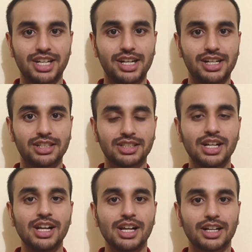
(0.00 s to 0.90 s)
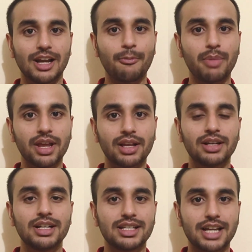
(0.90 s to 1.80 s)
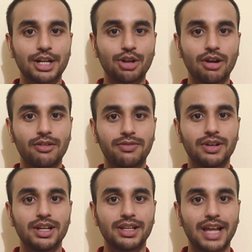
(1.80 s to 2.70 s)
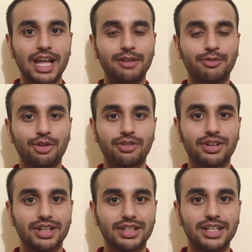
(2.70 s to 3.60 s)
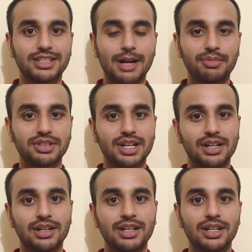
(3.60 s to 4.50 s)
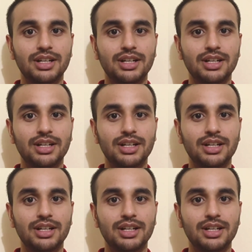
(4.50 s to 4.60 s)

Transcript: status, clubbing, set off, carry forward, these chapters, and